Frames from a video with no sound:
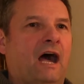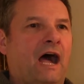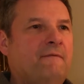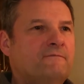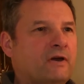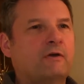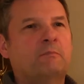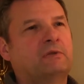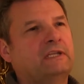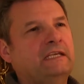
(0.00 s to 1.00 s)
I'm very
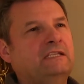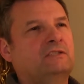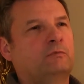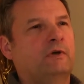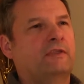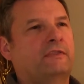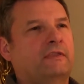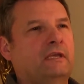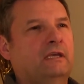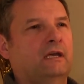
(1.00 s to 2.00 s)
pleased with
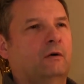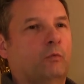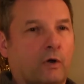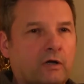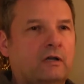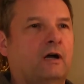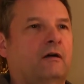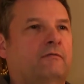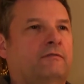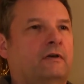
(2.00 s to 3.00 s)
the work
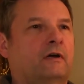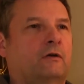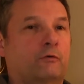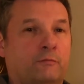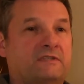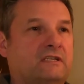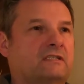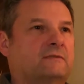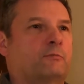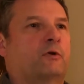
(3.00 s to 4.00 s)
of the groups
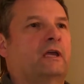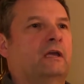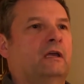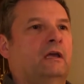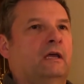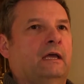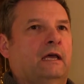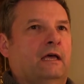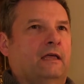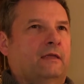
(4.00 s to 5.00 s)
this spring.
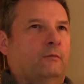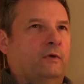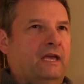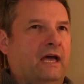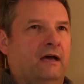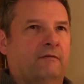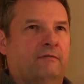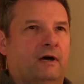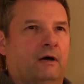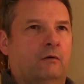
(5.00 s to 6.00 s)
We
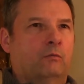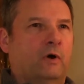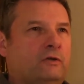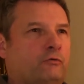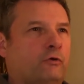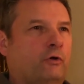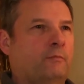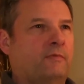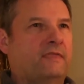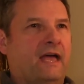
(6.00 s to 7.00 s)
have one
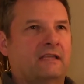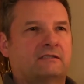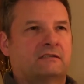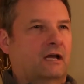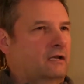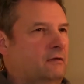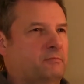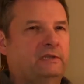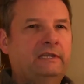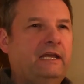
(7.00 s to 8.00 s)
group that's got
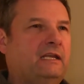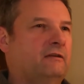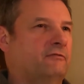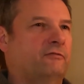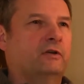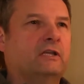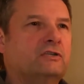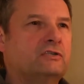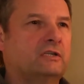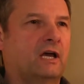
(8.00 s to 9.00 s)
plenty of
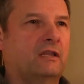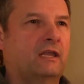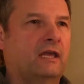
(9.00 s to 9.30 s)
footage done.